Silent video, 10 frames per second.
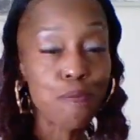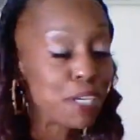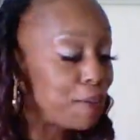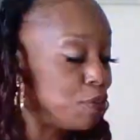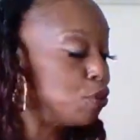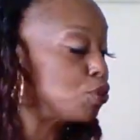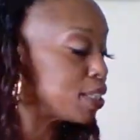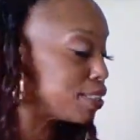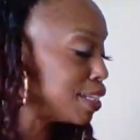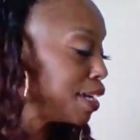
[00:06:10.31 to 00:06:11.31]
But if you
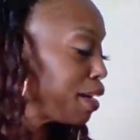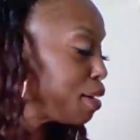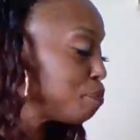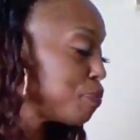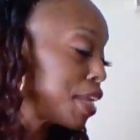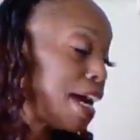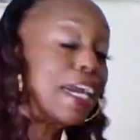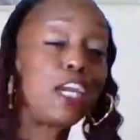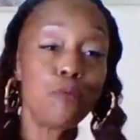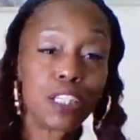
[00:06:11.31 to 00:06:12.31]
trust in him,
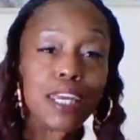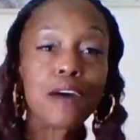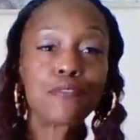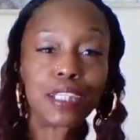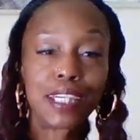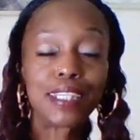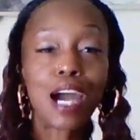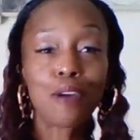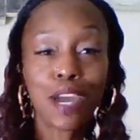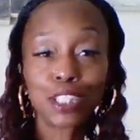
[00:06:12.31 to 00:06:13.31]
he will definitely
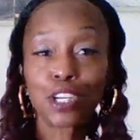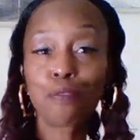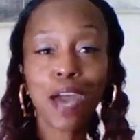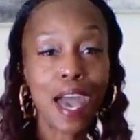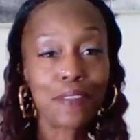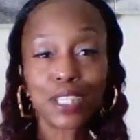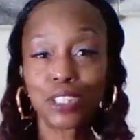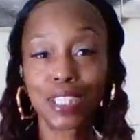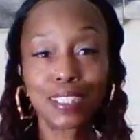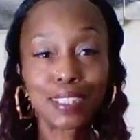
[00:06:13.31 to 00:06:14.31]
direct your path in
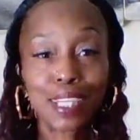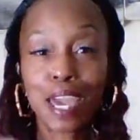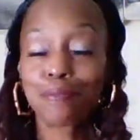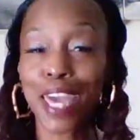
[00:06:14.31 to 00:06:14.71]
Jesus' name.